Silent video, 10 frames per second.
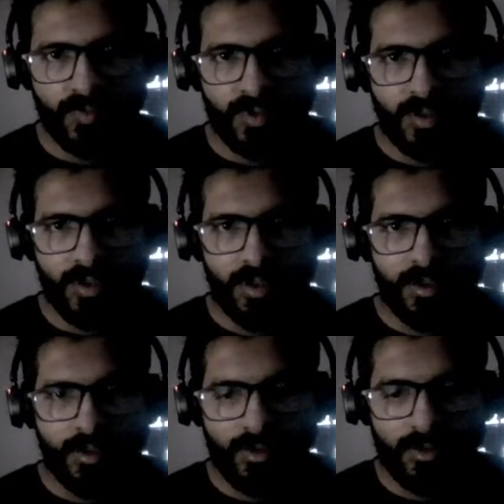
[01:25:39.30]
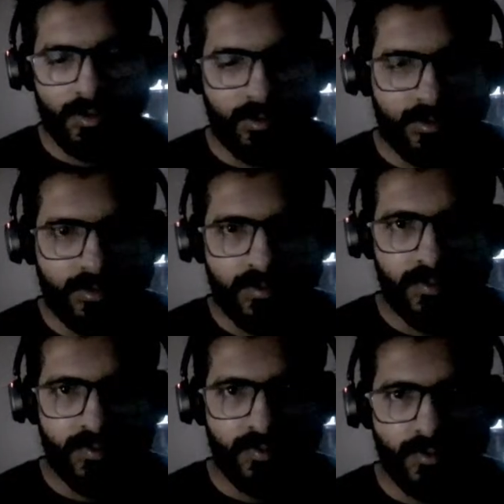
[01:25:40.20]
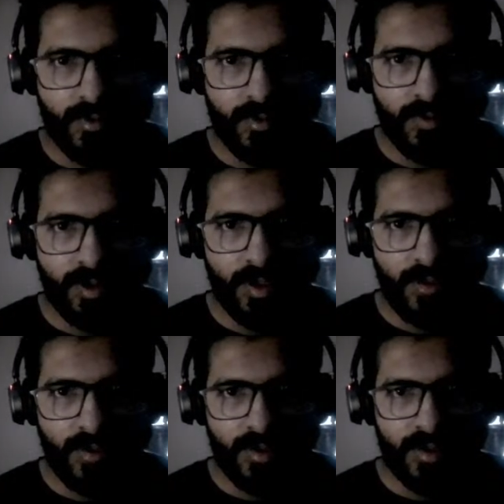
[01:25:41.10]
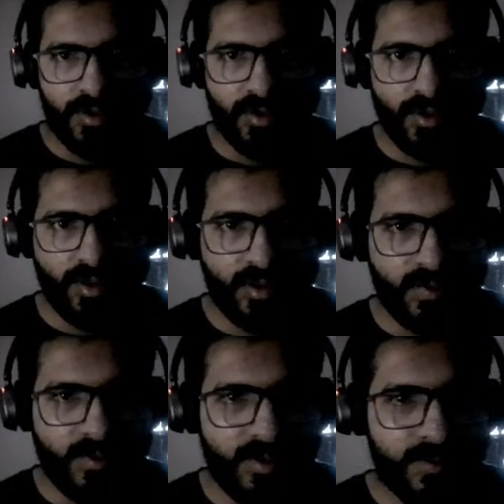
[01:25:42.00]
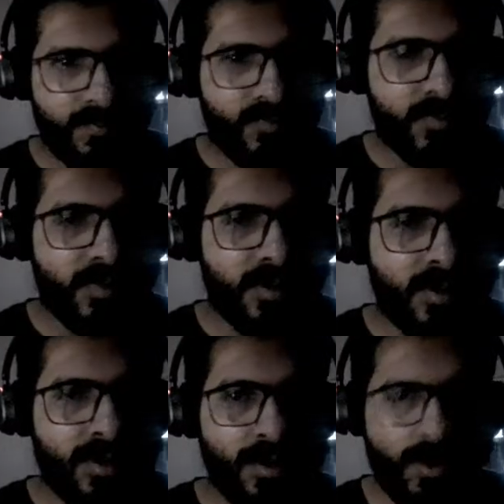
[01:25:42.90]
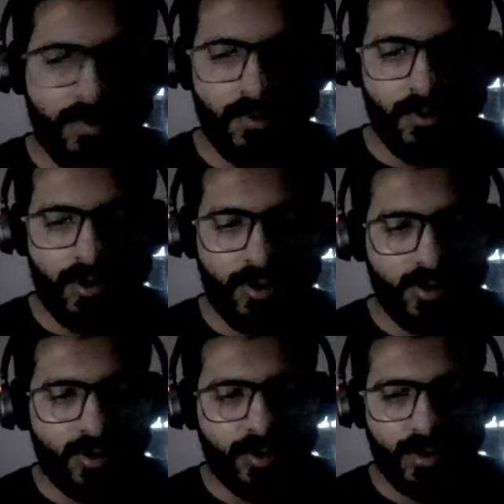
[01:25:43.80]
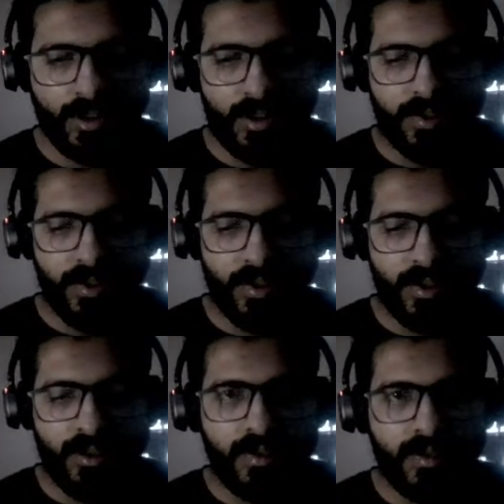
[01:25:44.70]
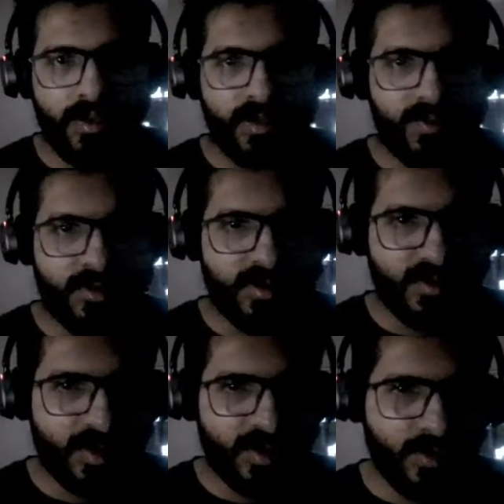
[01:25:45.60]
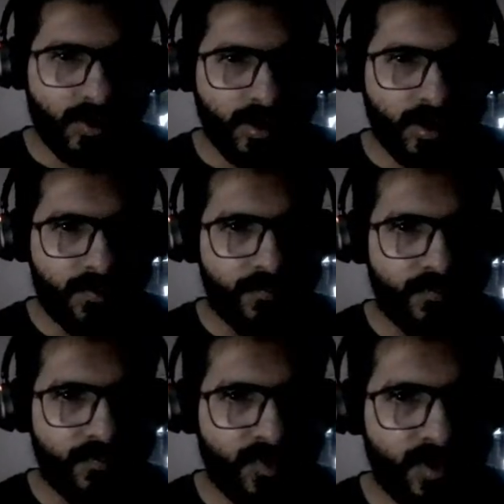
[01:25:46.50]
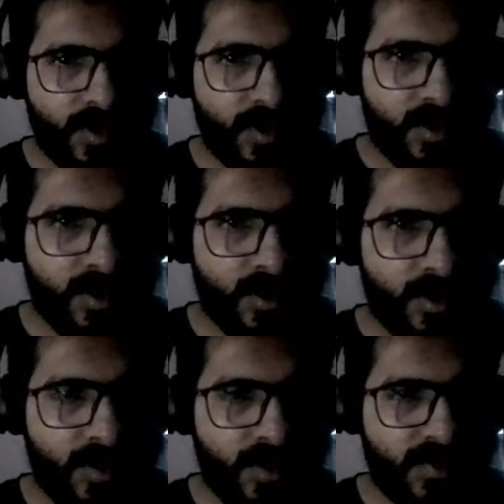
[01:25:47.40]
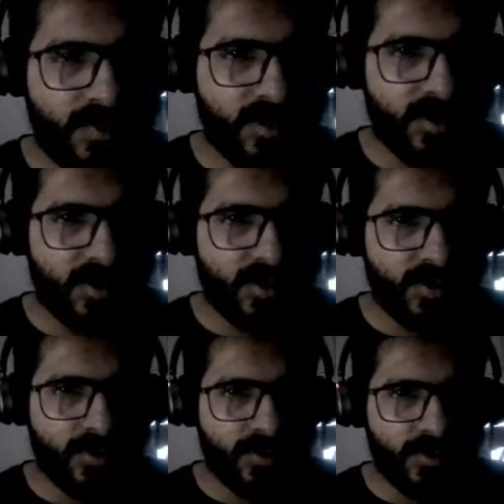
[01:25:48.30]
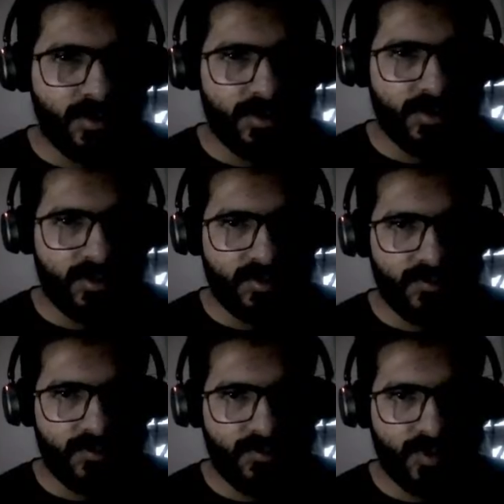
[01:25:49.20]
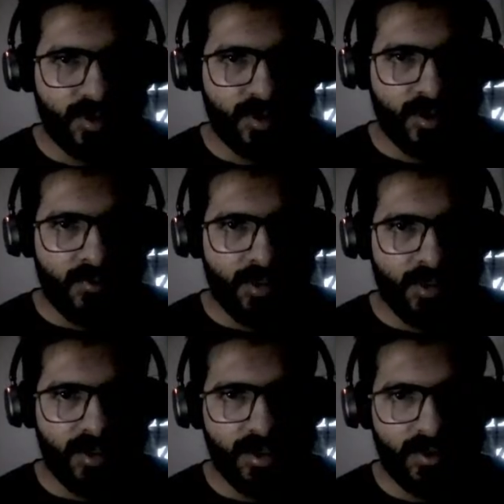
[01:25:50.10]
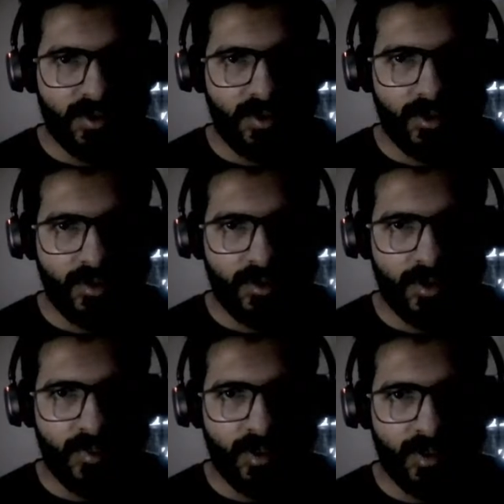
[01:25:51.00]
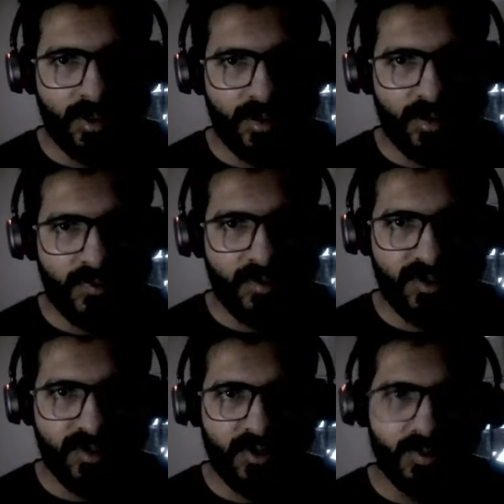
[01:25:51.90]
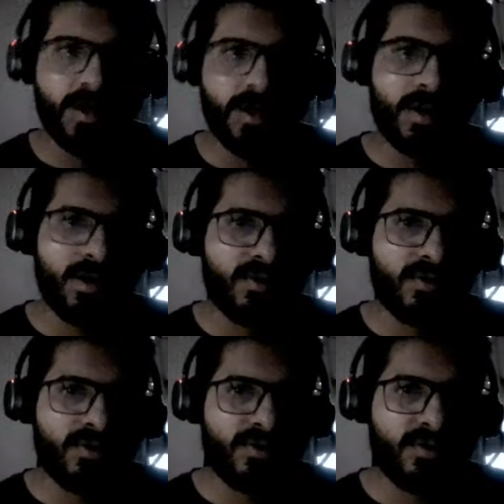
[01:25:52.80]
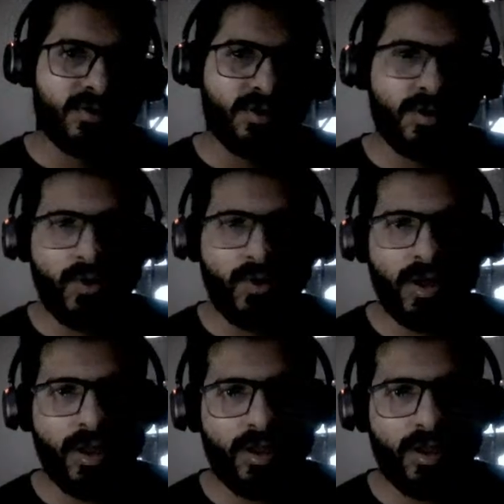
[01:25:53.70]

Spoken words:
and we are having integer here as well, and we want to get the as descending one, right? Now what is the issue is method does not override method from its superclass. Why